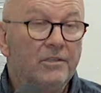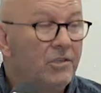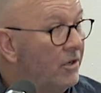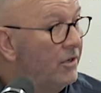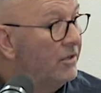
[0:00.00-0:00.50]

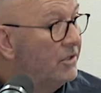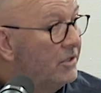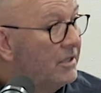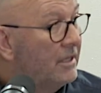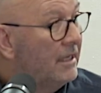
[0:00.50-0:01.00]

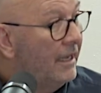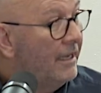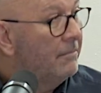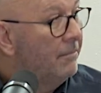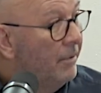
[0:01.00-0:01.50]
church
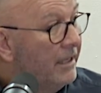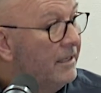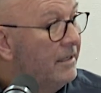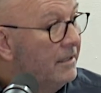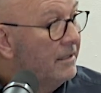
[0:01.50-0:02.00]
can
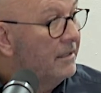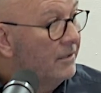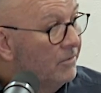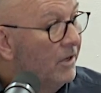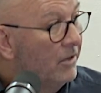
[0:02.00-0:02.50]
play
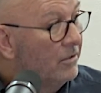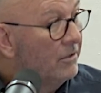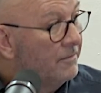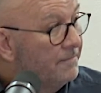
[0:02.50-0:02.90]
a role.